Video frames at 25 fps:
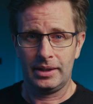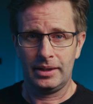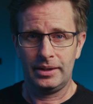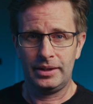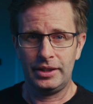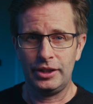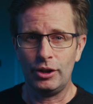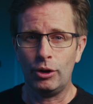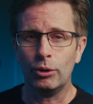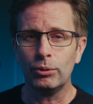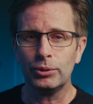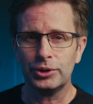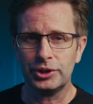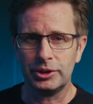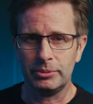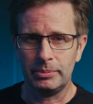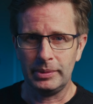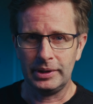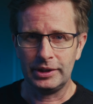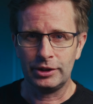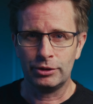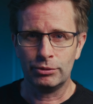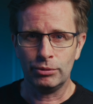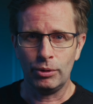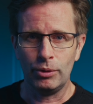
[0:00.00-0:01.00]
the
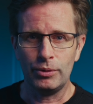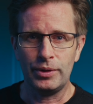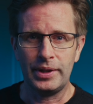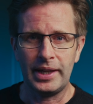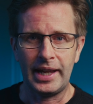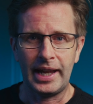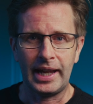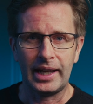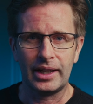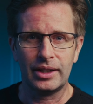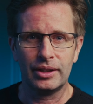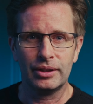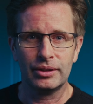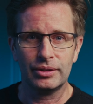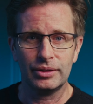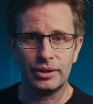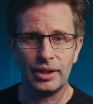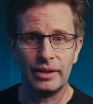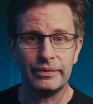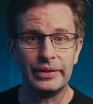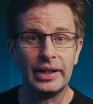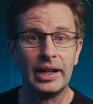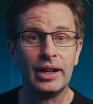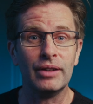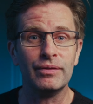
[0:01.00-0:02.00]
ultimate growth hack
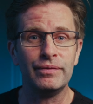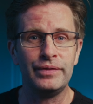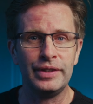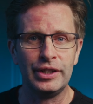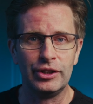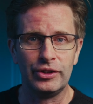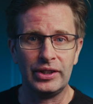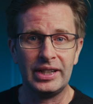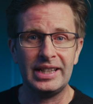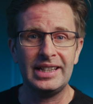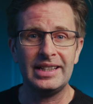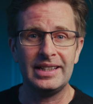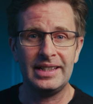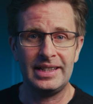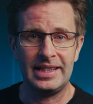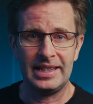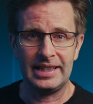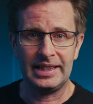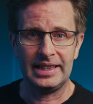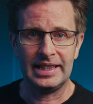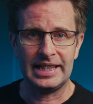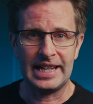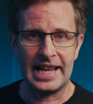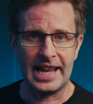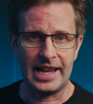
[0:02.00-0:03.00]
of our very
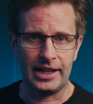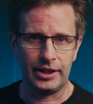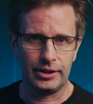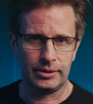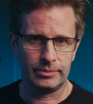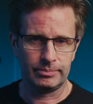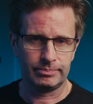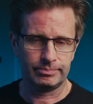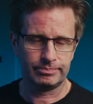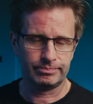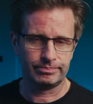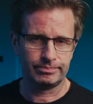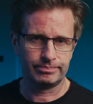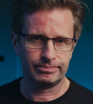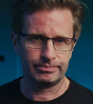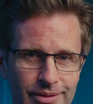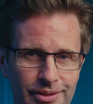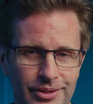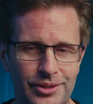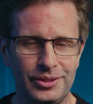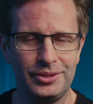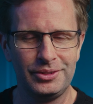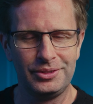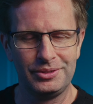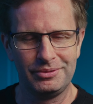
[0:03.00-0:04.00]
DNA.
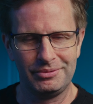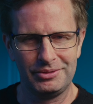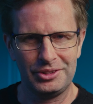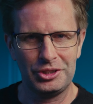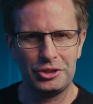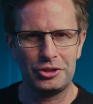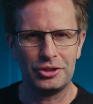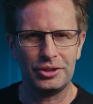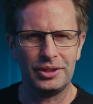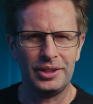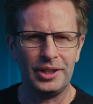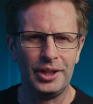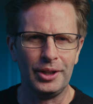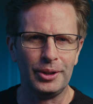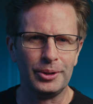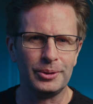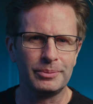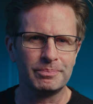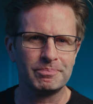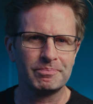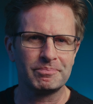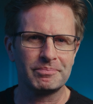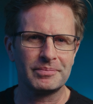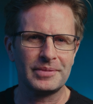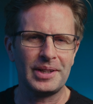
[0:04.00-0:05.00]
You should know,
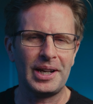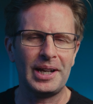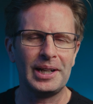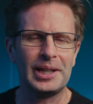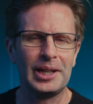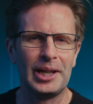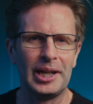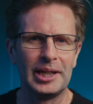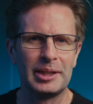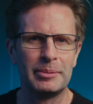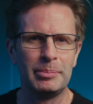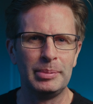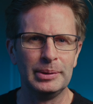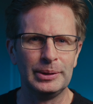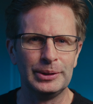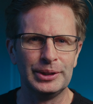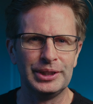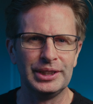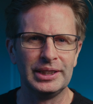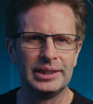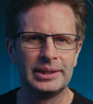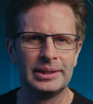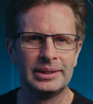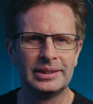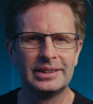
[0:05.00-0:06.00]
I like
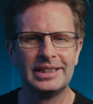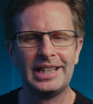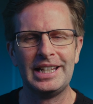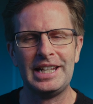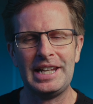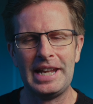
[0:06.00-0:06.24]
building a